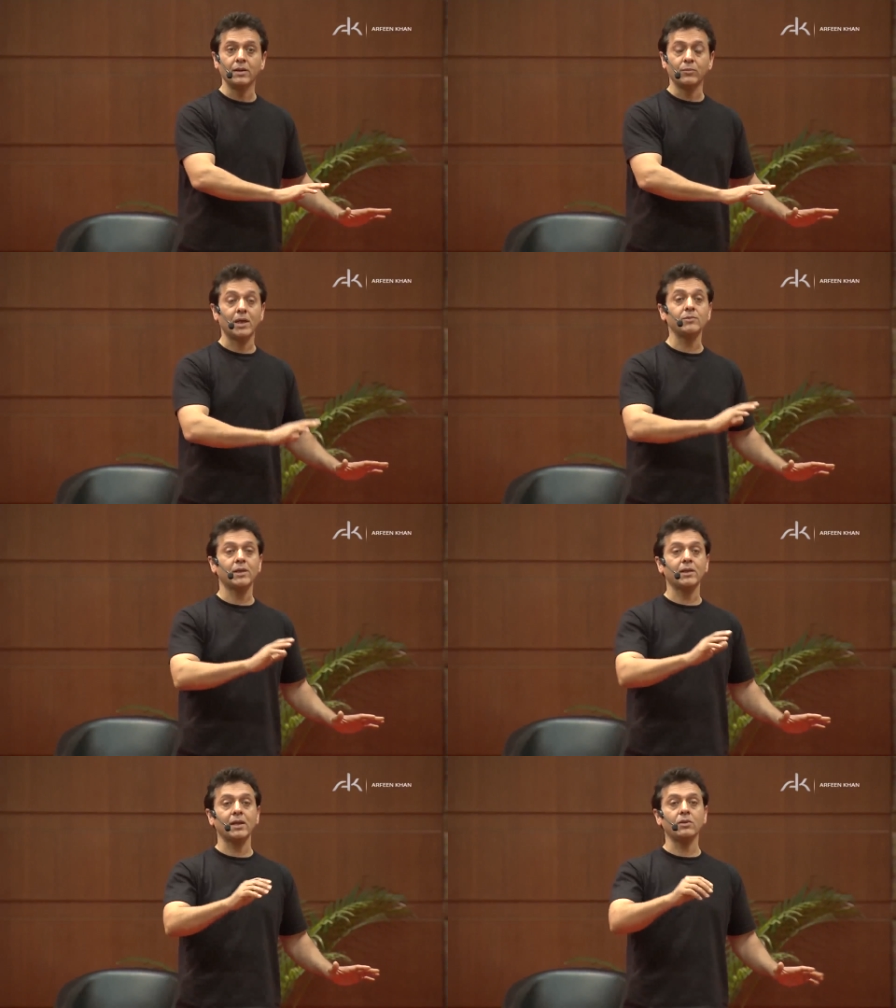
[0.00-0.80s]
But I'm trying
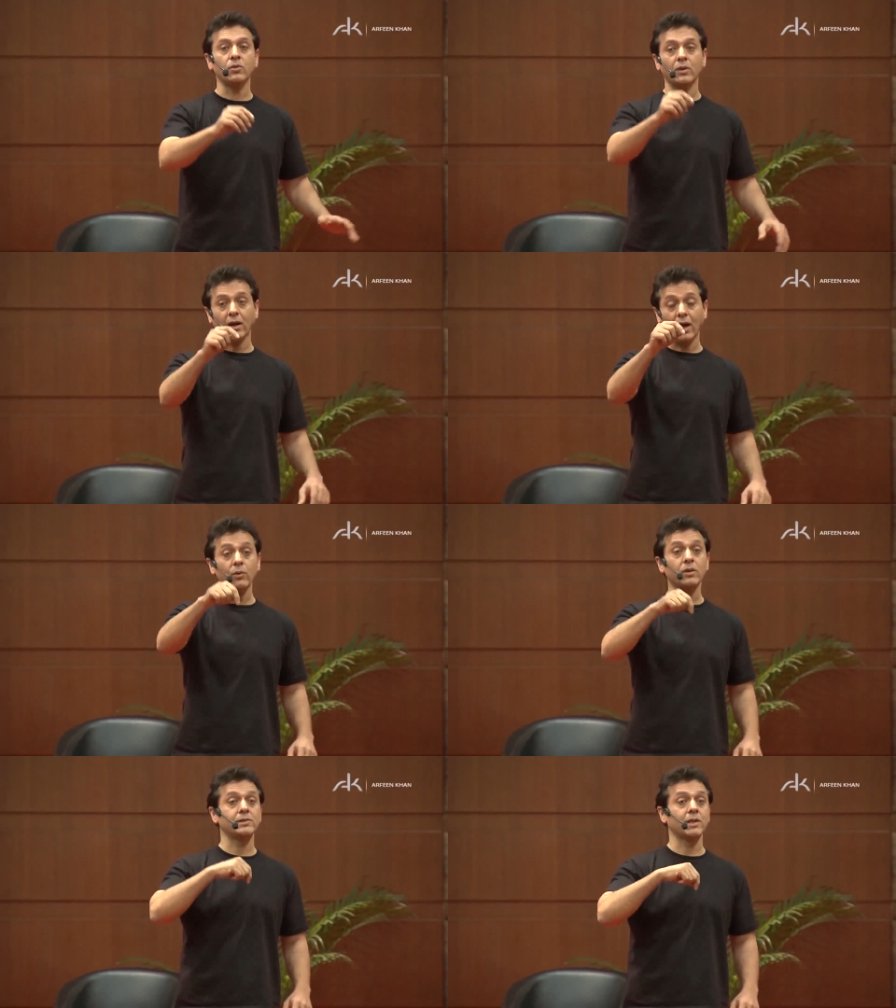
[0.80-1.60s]
to say to you that I
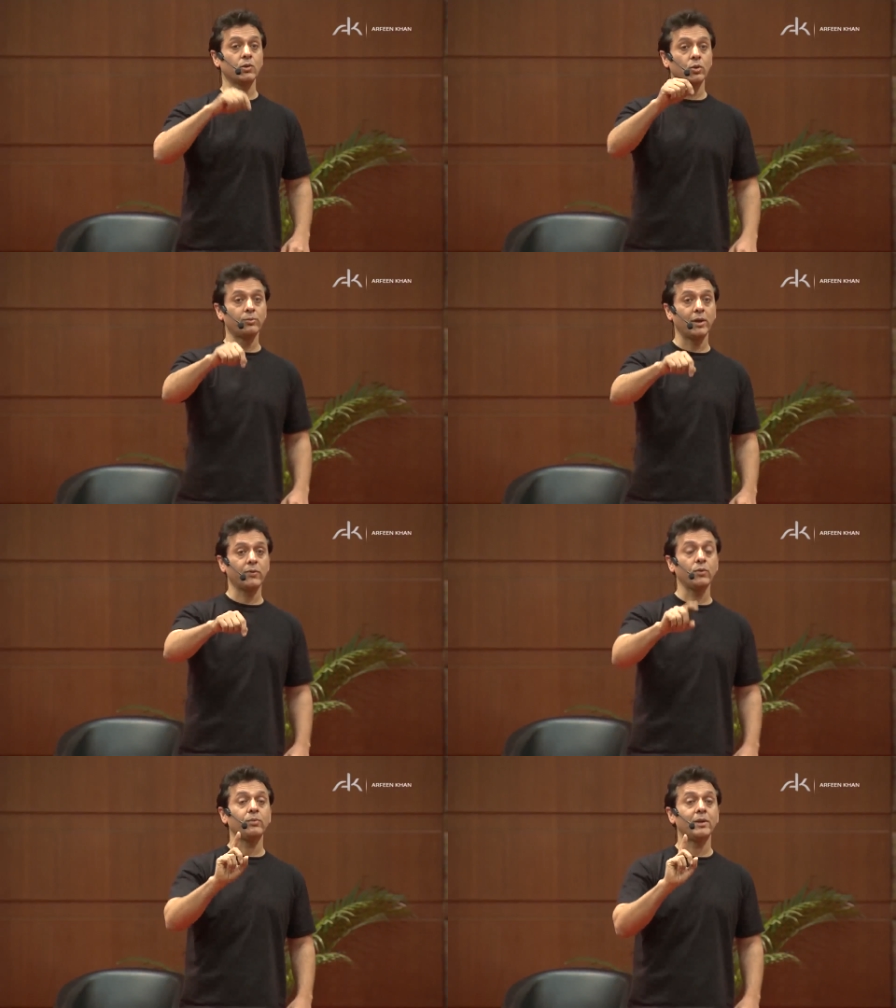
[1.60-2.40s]
would suggest your
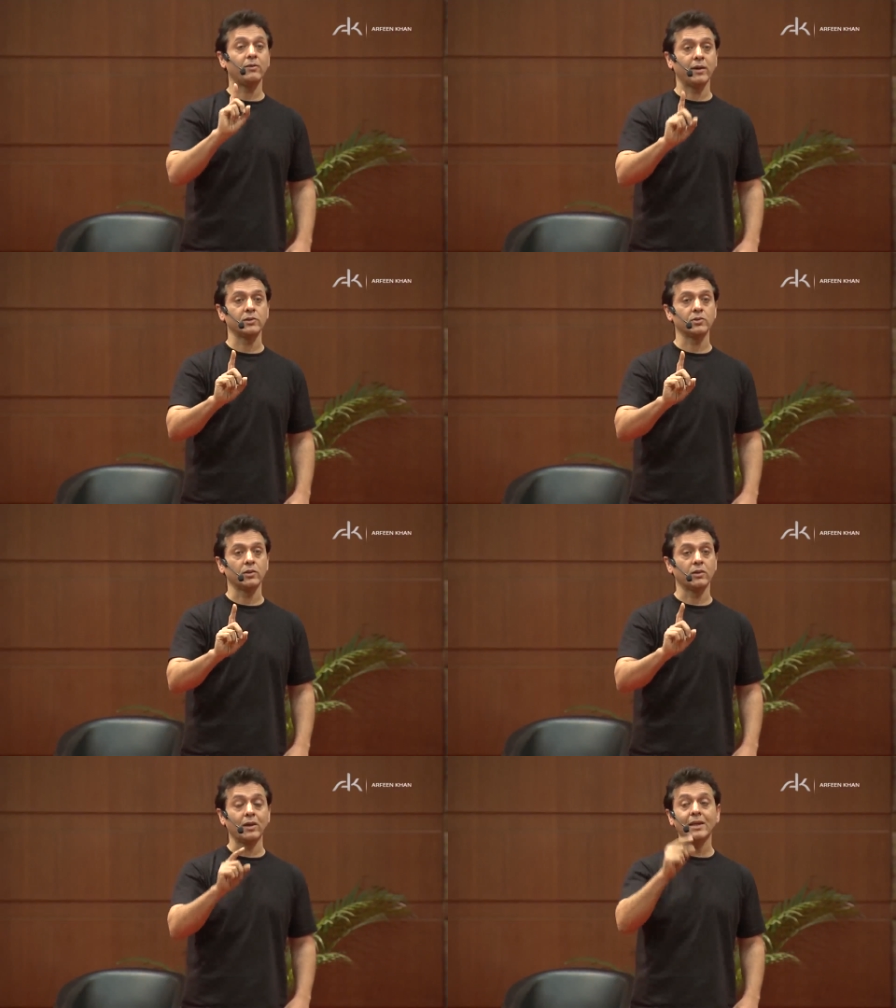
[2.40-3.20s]
breakthrough be gratitude.
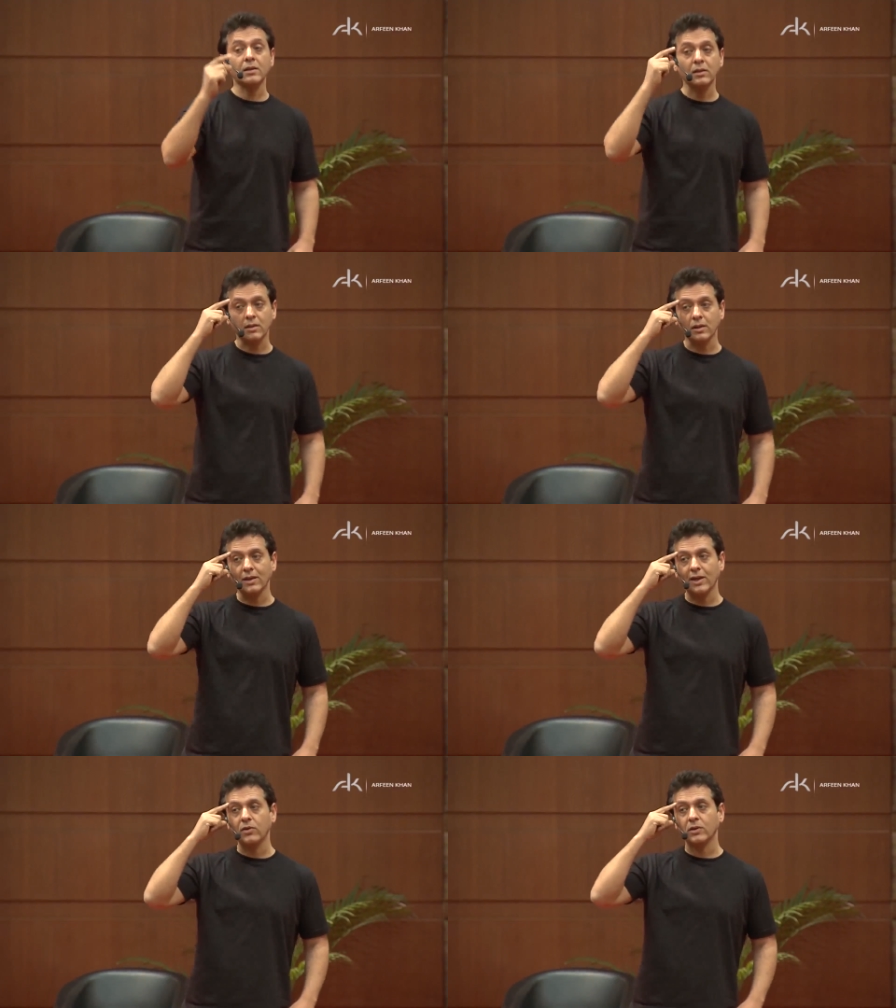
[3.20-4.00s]
So his
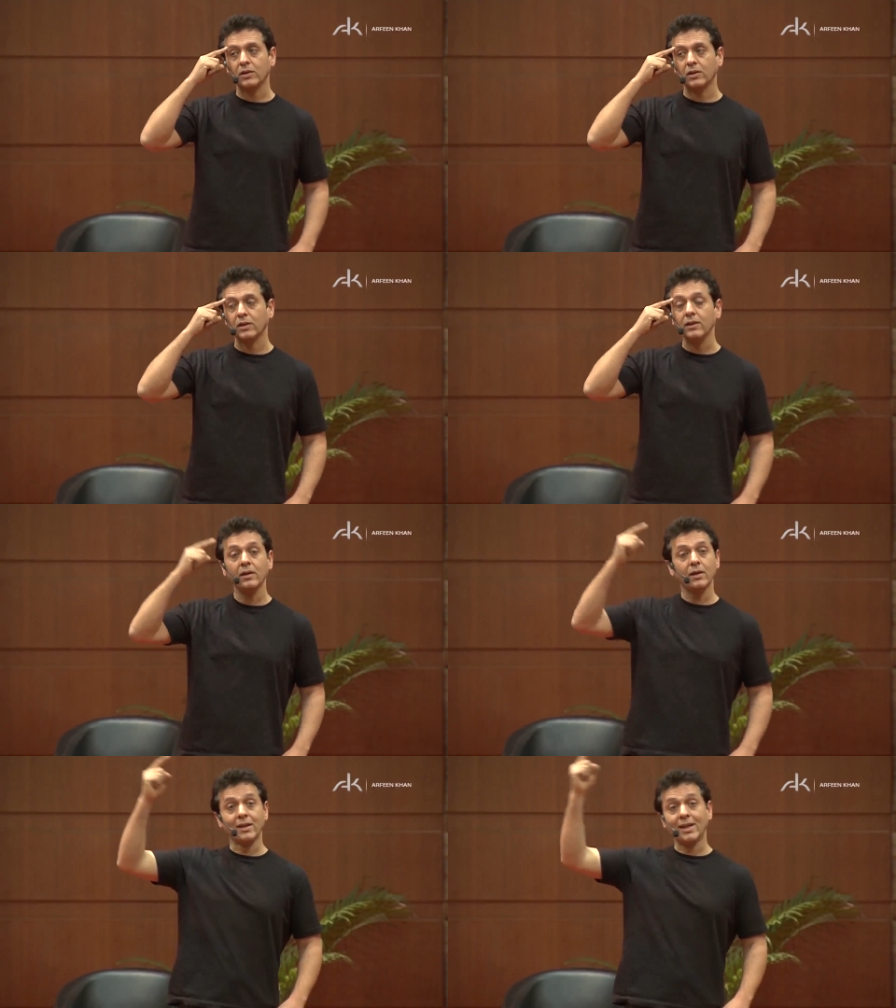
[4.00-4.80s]
area of concern,
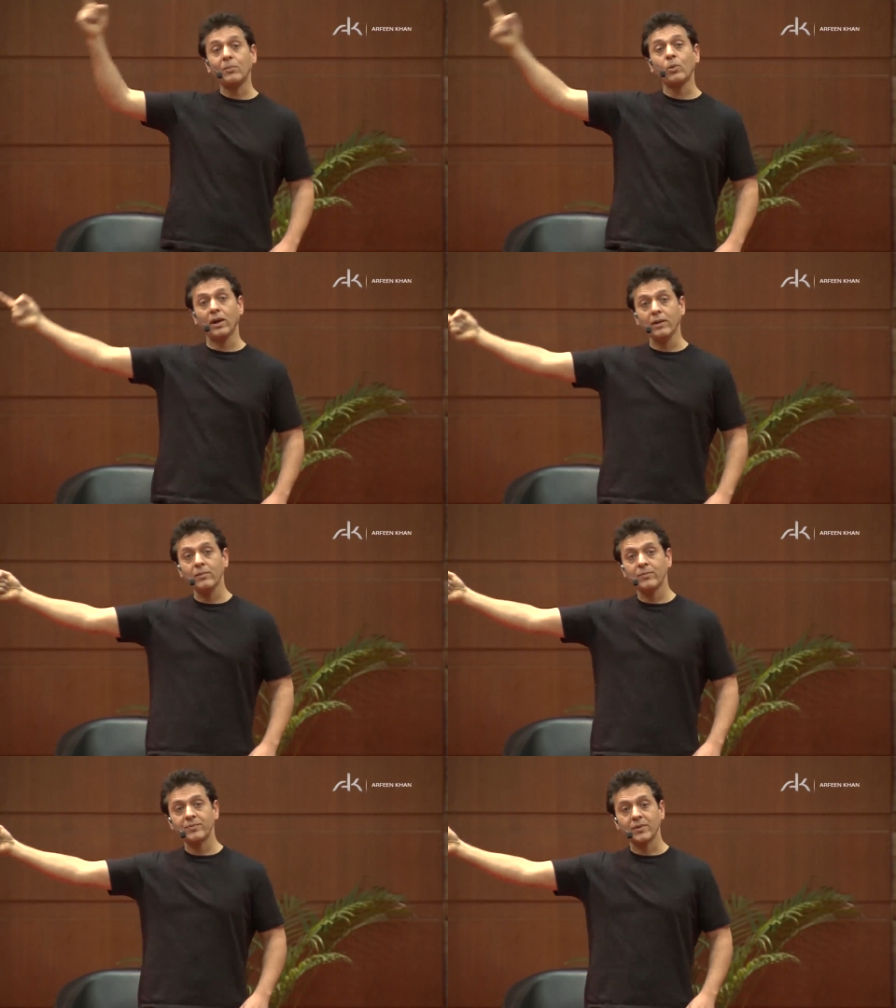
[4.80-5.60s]
number one,
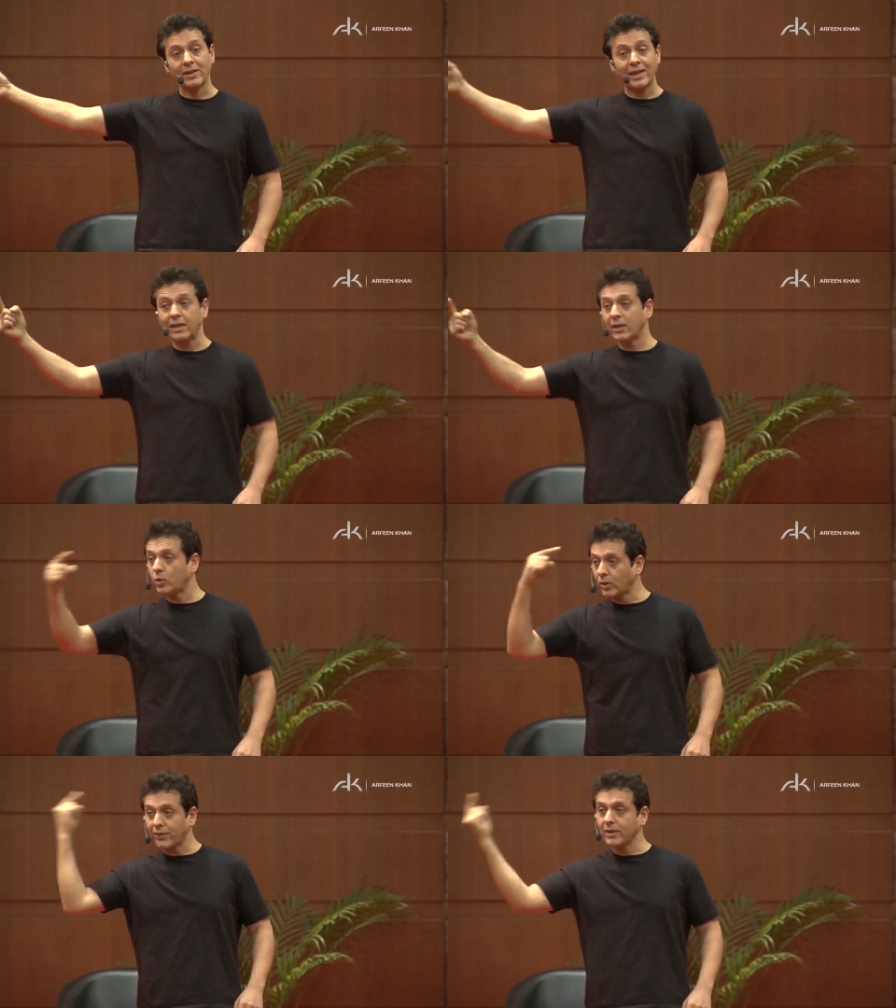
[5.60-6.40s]
that he can do
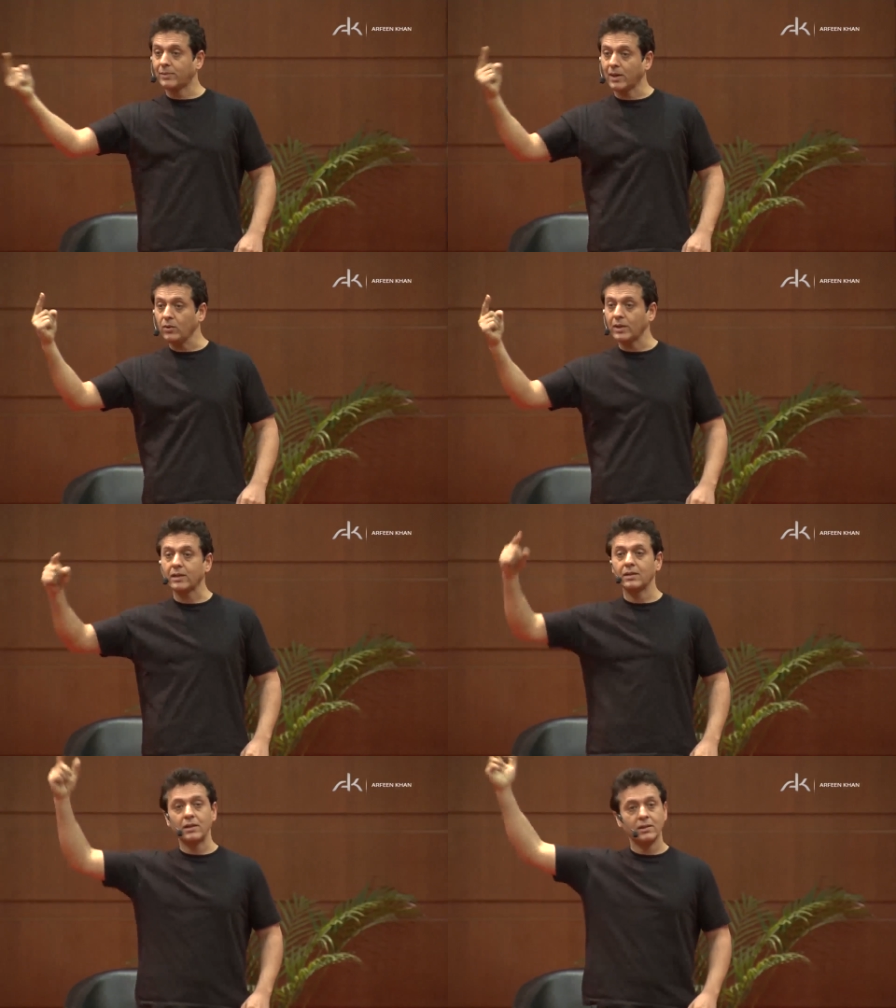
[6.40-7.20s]
nothing about
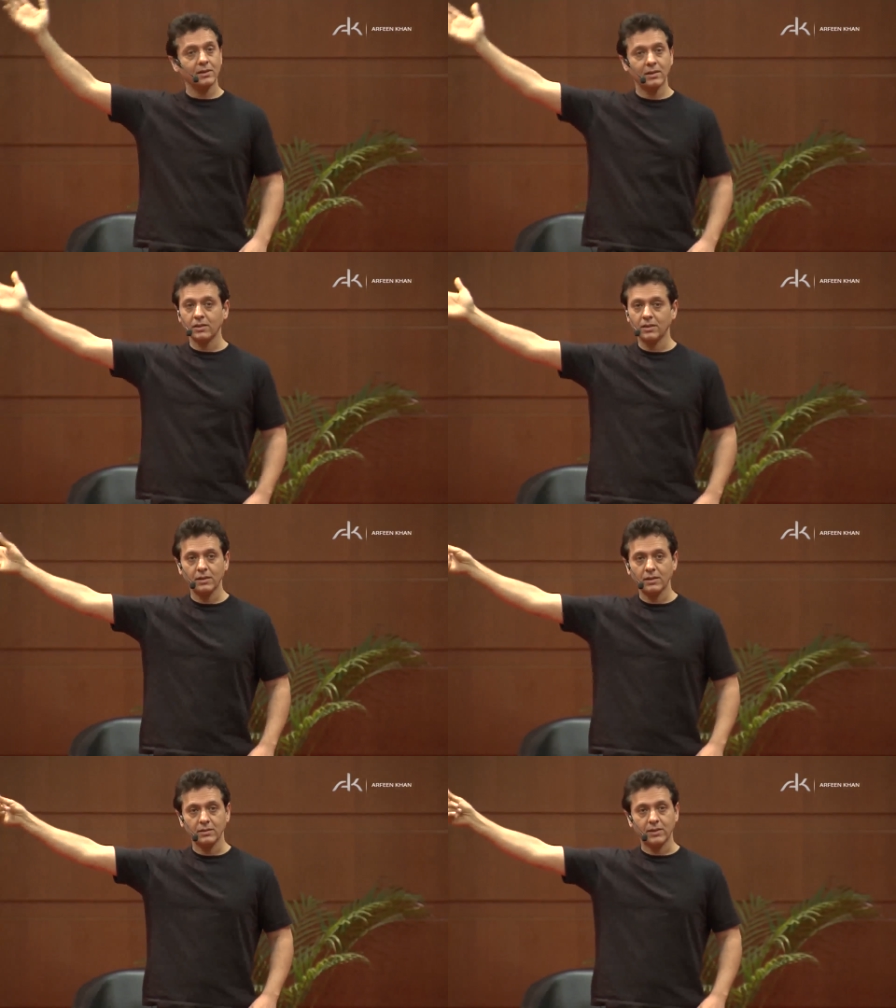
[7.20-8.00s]
is his
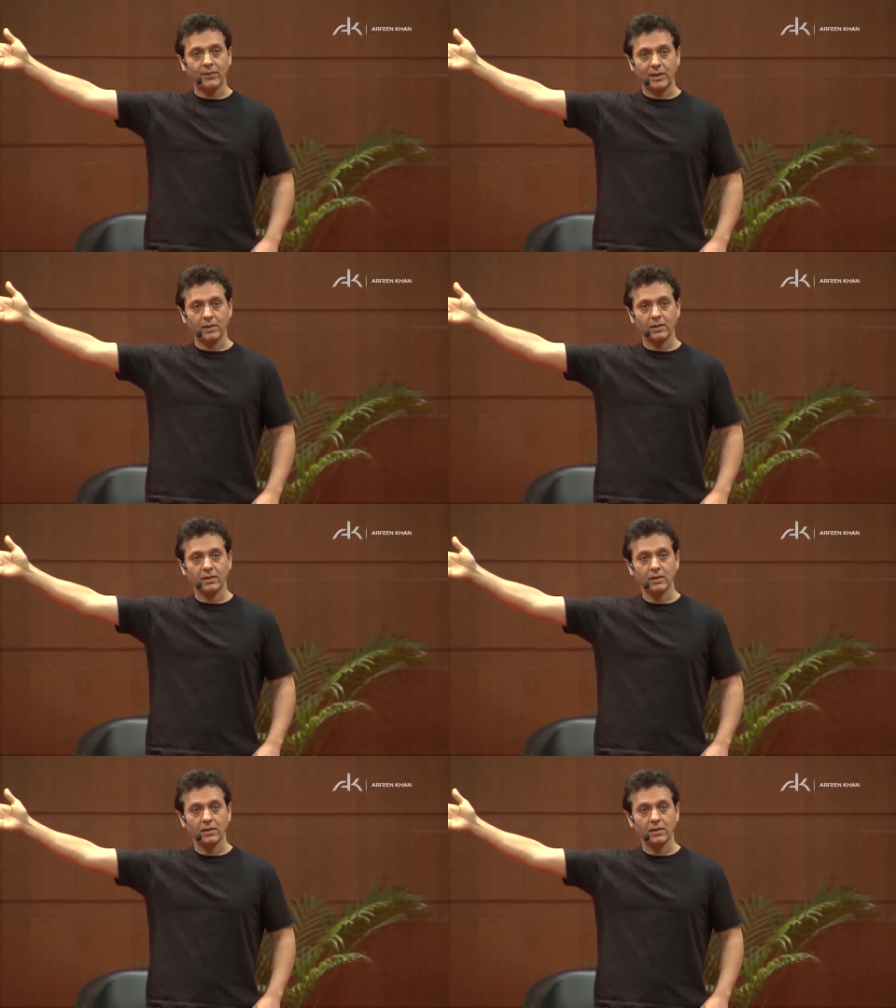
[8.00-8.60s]
defense.